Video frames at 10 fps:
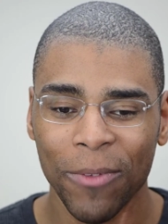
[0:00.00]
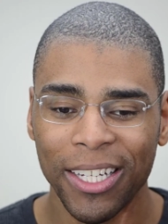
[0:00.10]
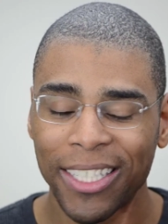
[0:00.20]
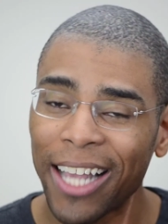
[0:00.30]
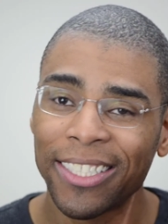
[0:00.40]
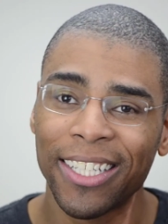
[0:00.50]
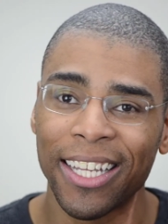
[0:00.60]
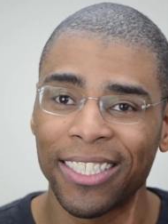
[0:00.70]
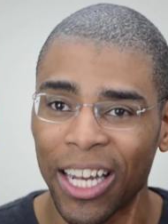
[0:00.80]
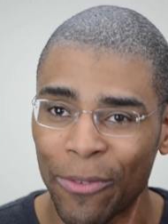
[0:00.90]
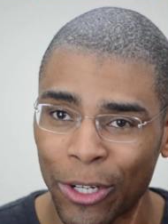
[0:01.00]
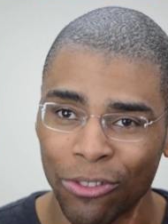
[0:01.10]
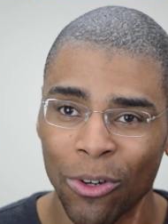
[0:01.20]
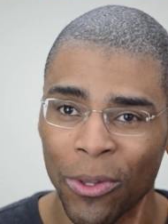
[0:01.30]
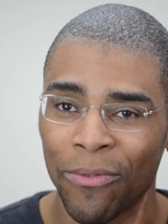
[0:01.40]
testing inside of a
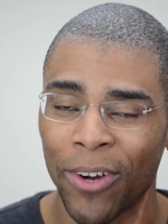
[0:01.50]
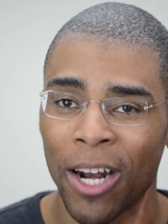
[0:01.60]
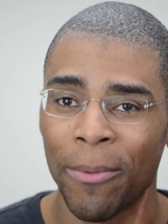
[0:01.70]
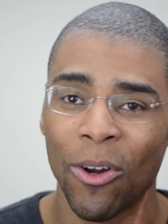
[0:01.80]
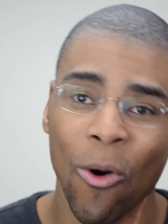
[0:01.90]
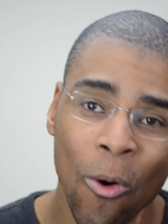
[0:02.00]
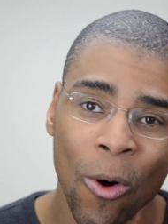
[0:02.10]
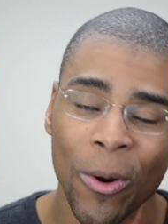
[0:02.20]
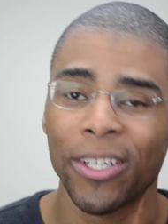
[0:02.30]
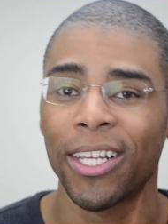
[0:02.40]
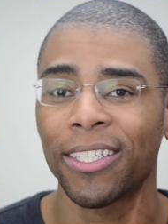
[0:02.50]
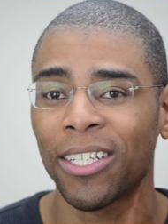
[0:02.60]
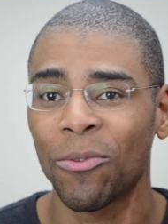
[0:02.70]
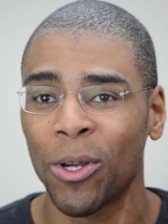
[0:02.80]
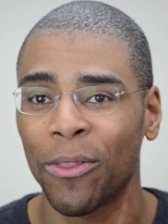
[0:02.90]
controlled environment, or we are
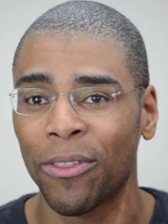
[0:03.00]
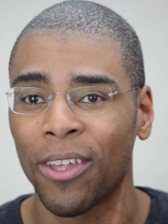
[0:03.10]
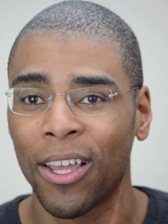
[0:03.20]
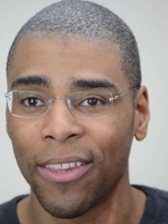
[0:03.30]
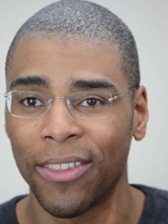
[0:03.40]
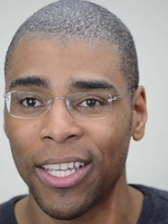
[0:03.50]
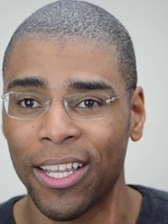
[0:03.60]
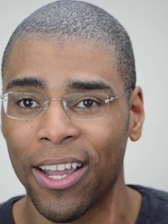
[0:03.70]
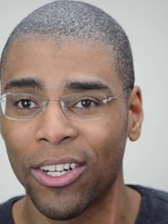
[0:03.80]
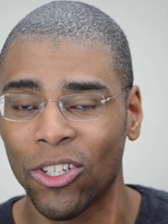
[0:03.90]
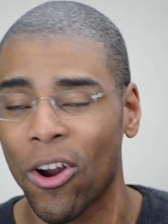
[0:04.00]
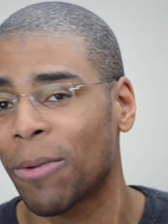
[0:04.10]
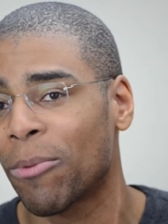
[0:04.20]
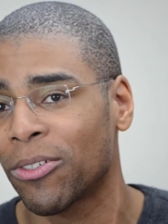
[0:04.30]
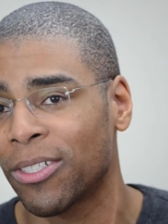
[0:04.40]
testing with the
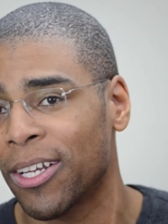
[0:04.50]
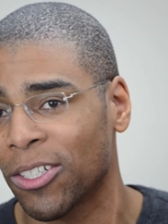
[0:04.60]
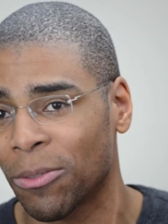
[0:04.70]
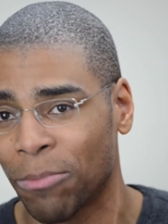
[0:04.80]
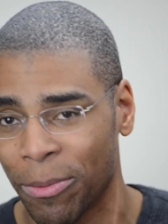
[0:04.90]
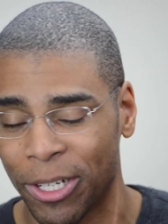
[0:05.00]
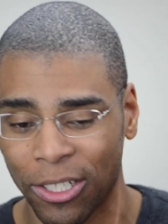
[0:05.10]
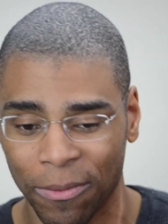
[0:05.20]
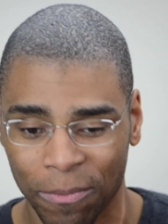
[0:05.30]
target personnel's permission.